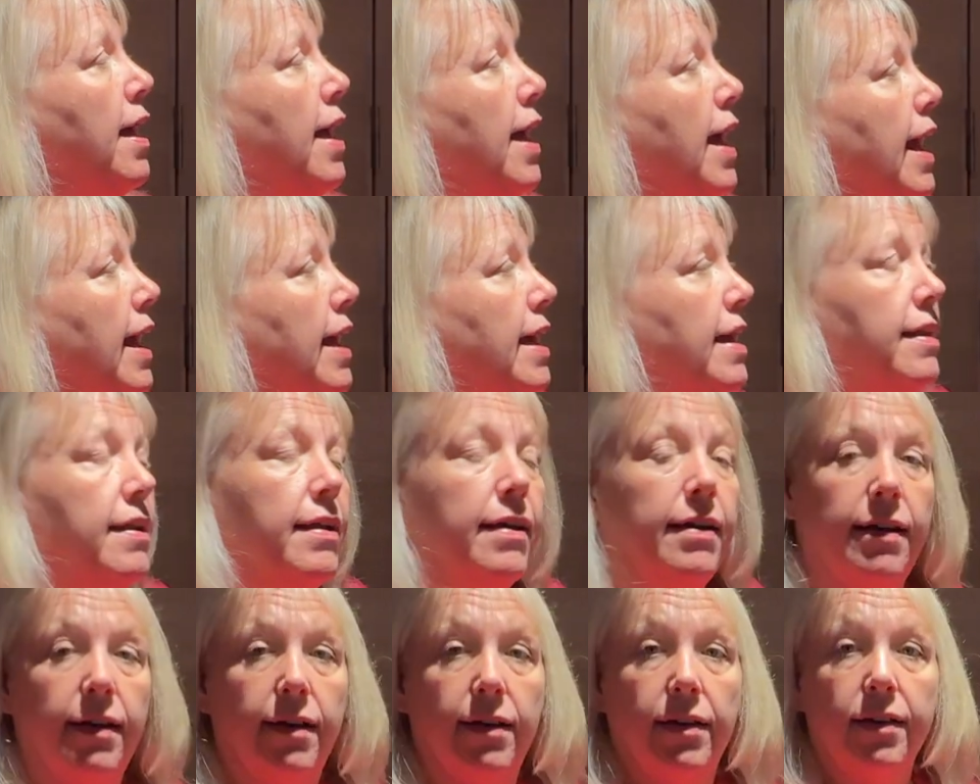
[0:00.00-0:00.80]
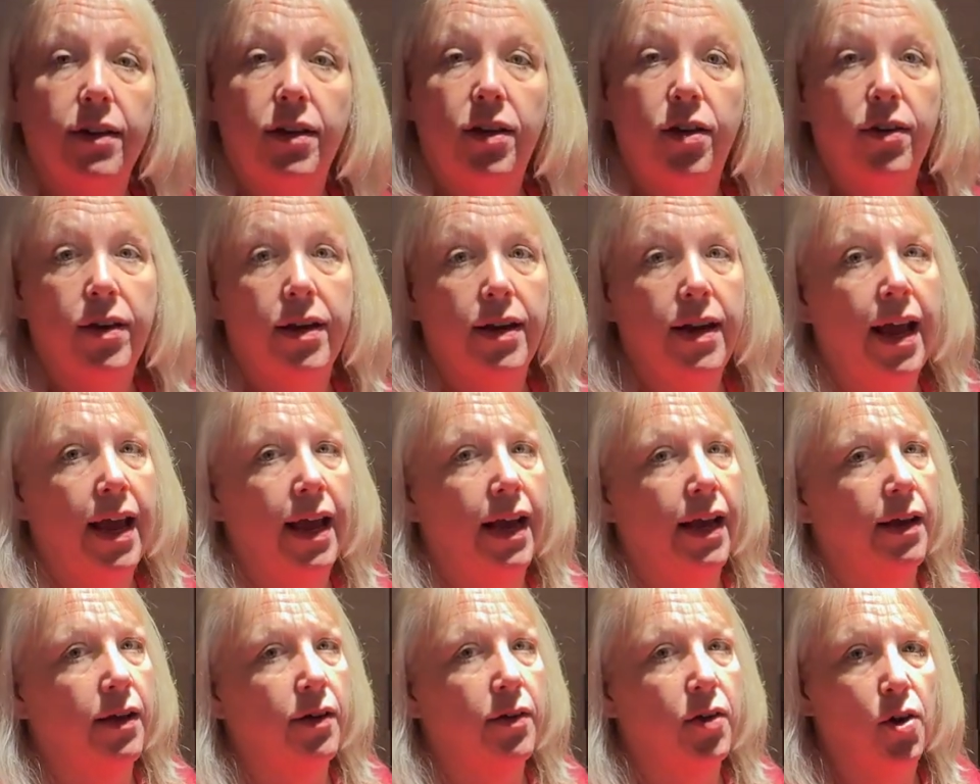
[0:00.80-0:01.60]
And you can
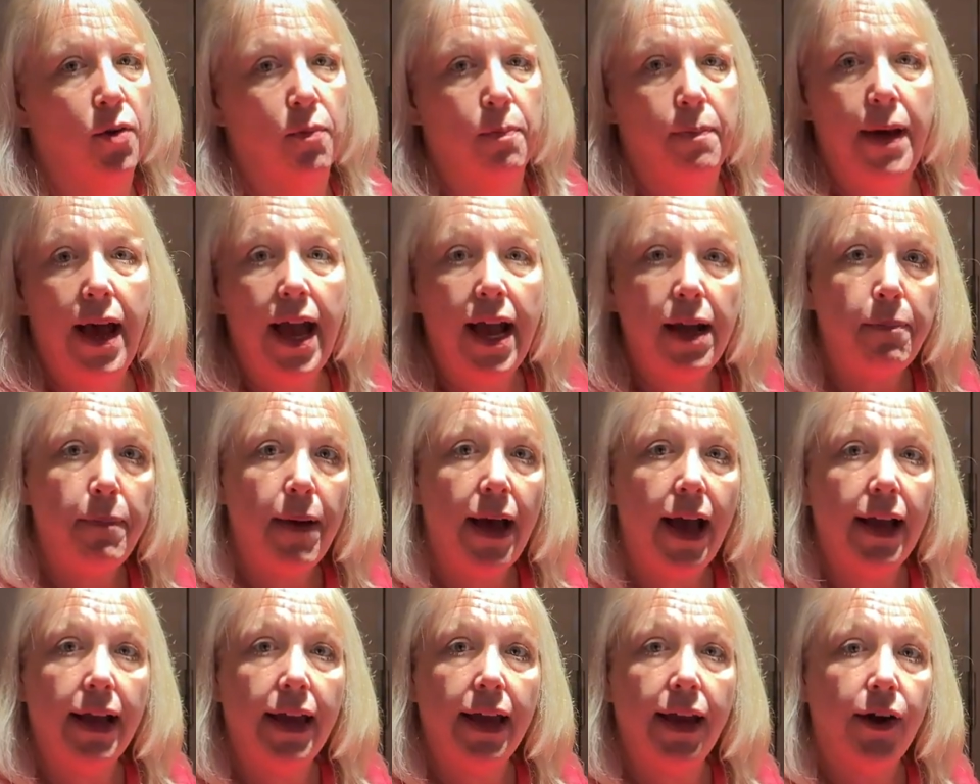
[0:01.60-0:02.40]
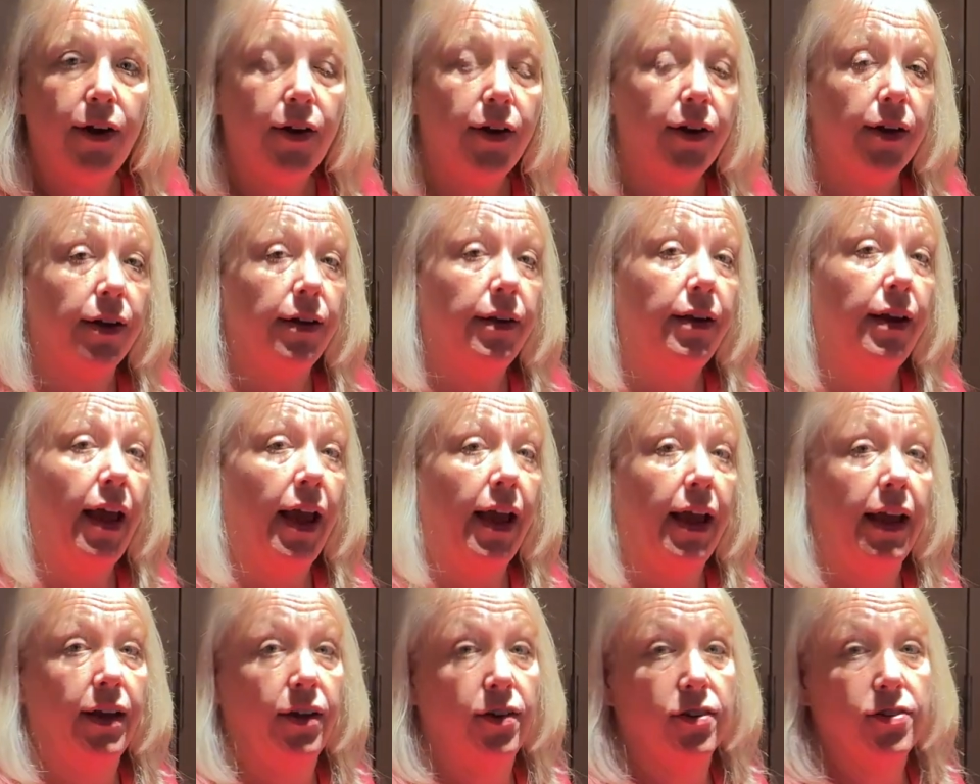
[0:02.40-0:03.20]
hang your backpack here, you can
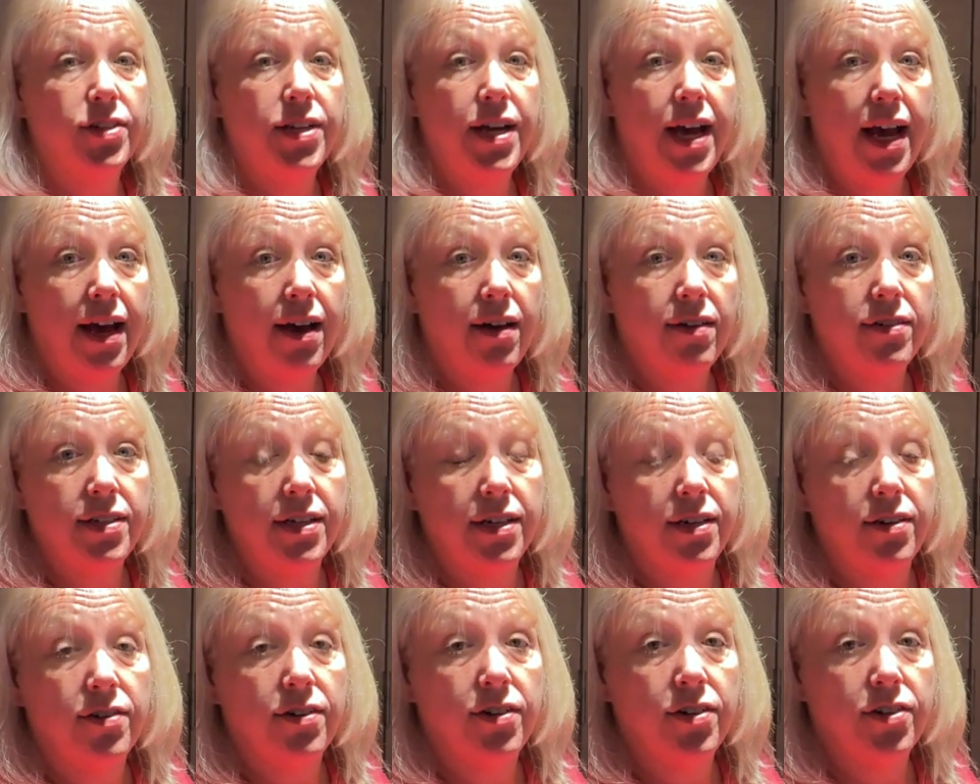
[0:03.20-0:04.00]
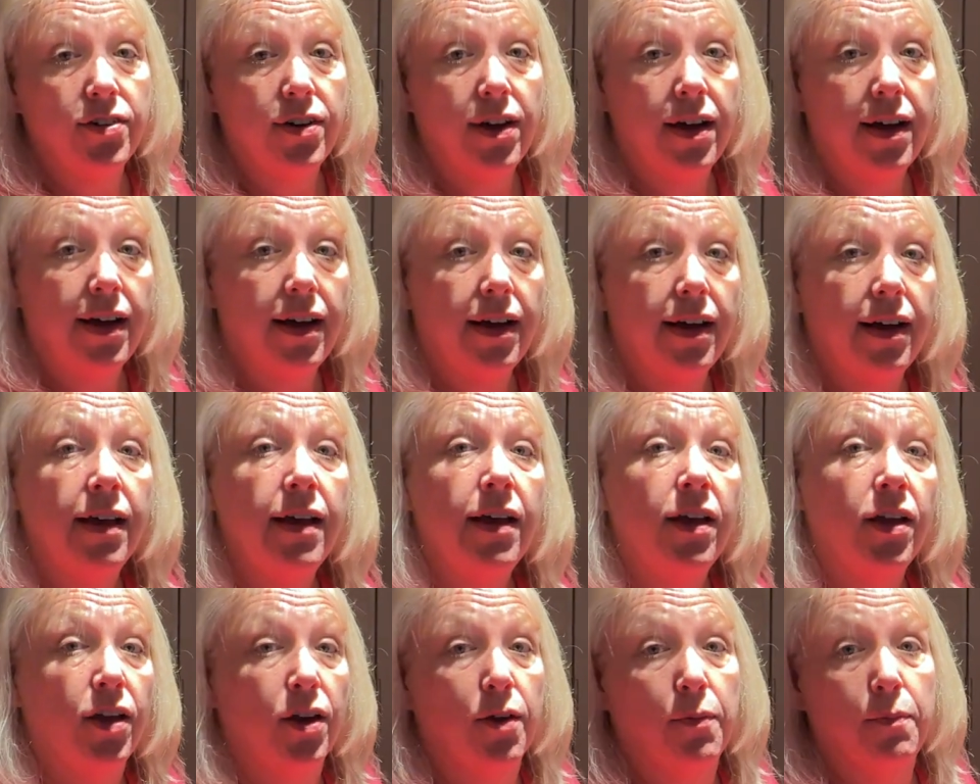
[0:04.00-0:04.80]
hang your towels here to dry,
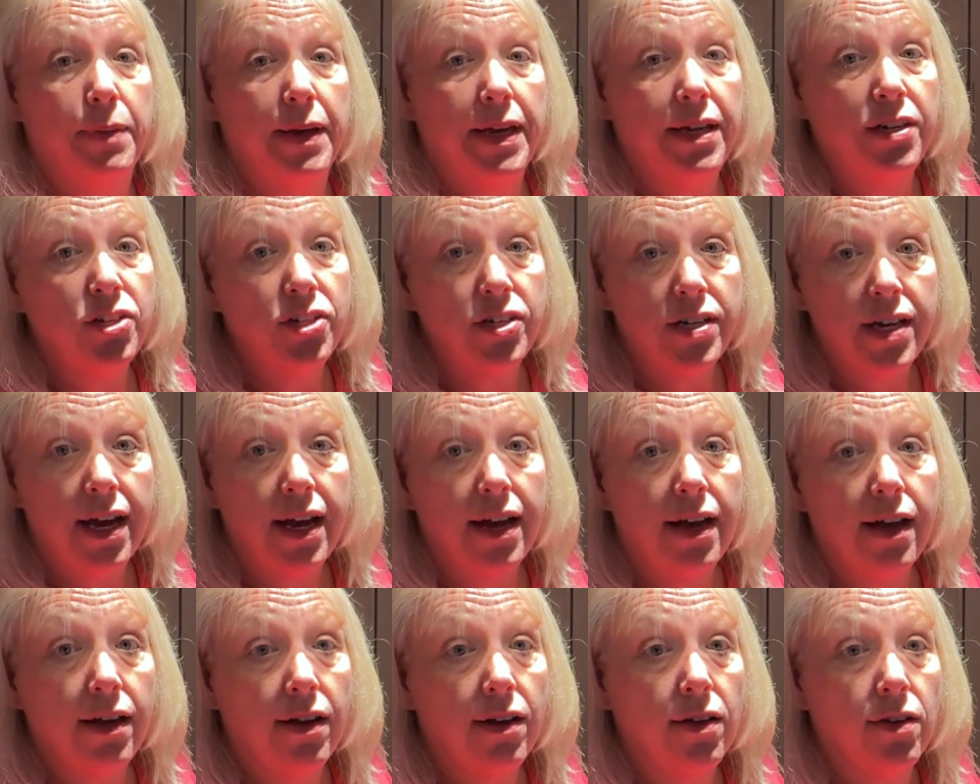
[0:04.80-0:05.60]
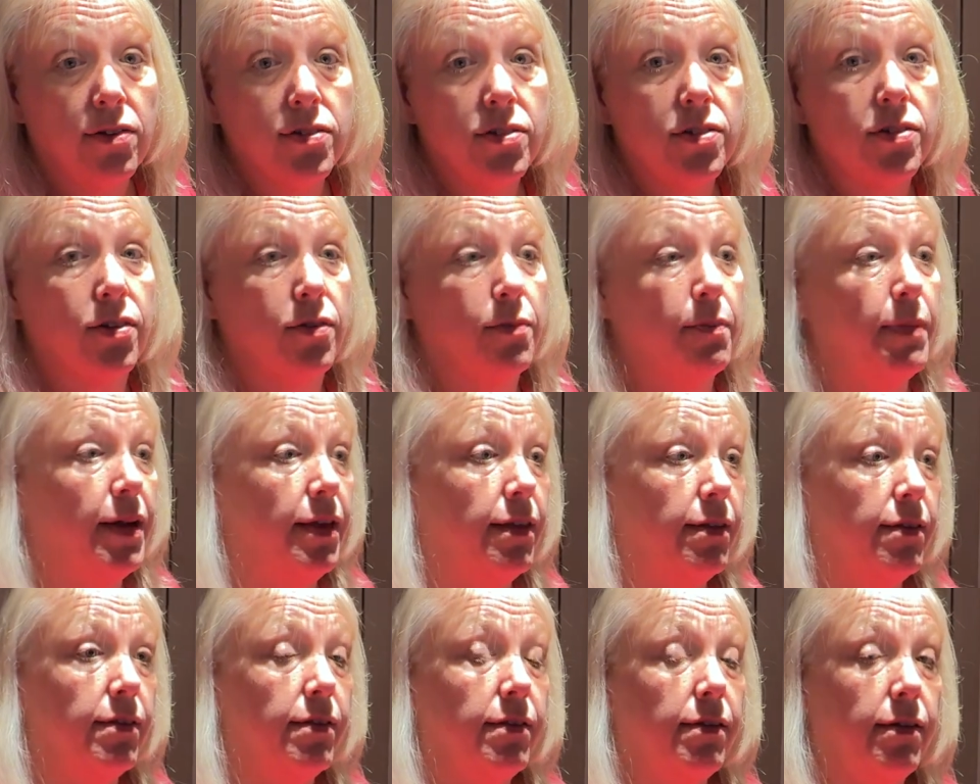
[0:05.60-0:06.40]
your beach towels, your
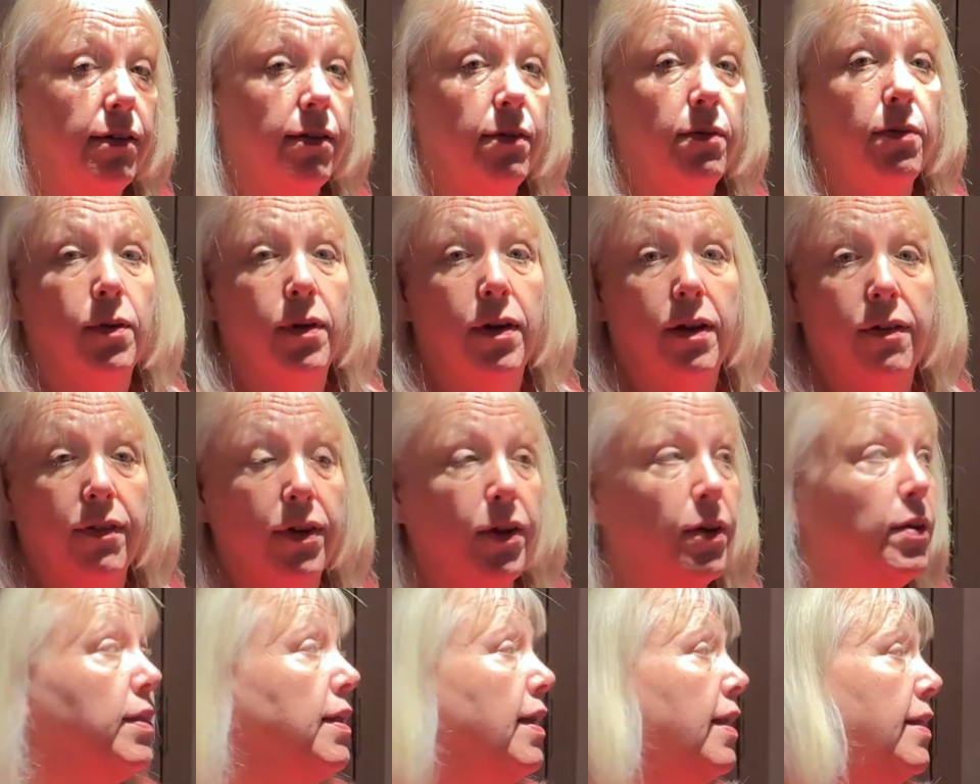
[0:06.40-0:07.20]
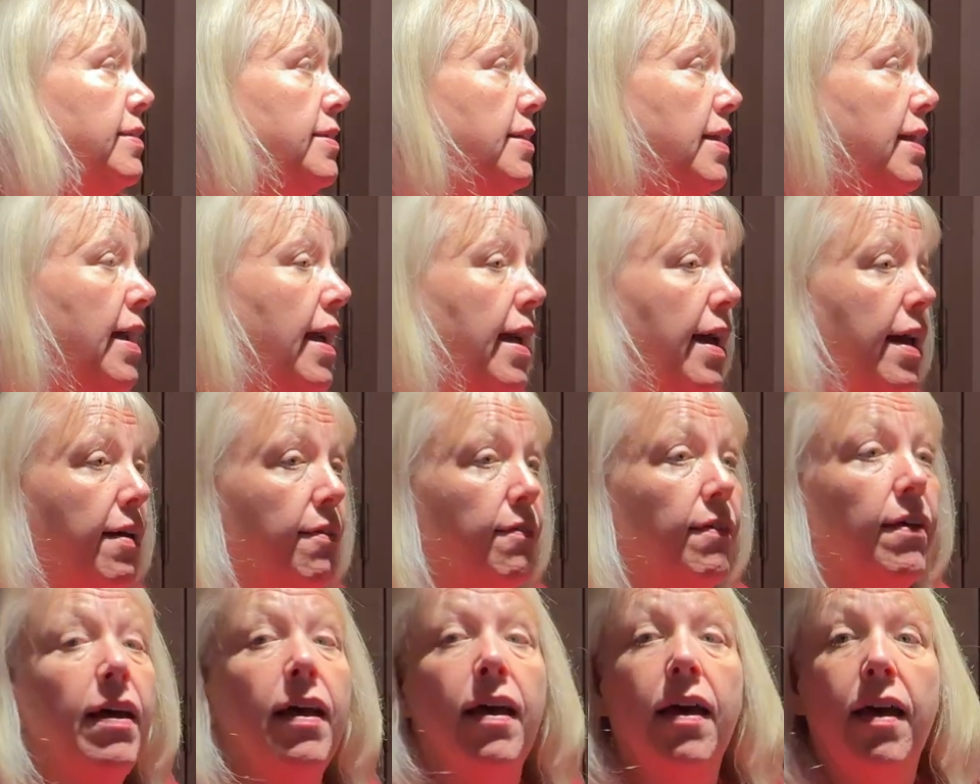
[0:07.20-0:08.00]
bathing suit, whatever you like to have.
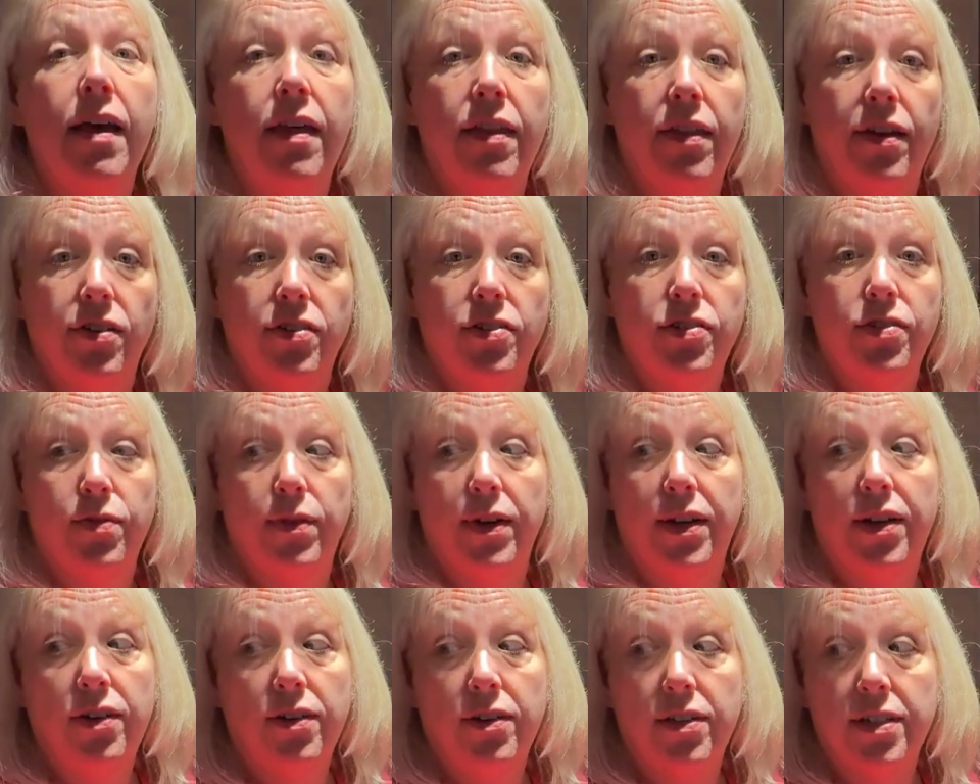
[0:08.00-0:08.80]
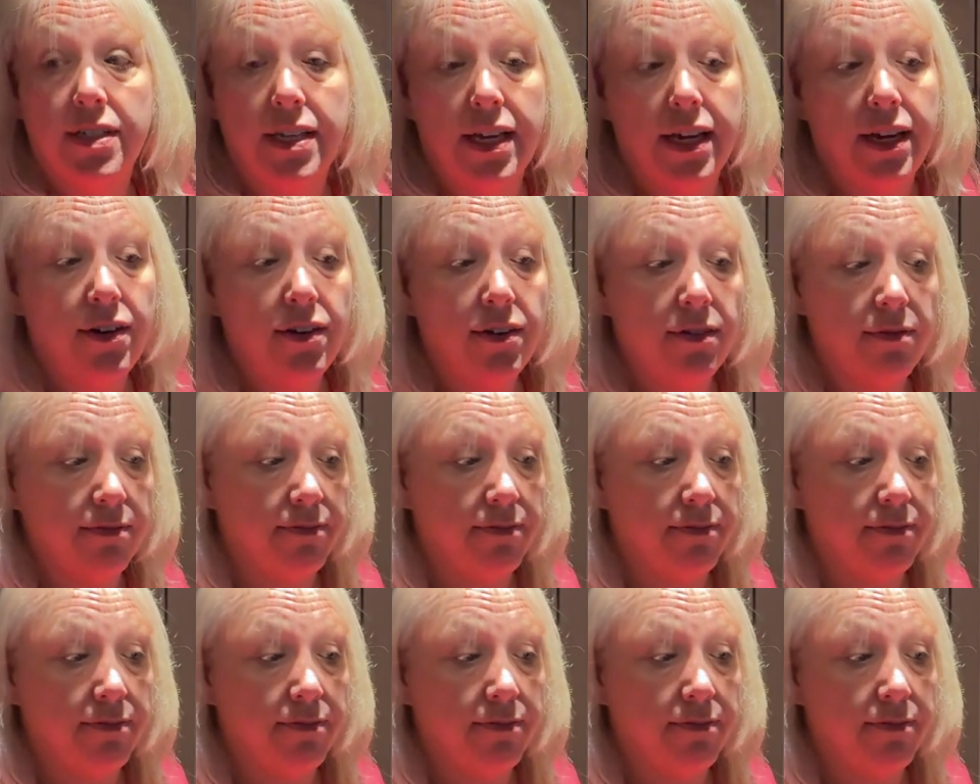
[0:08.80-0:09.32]
There's 3 hooks here.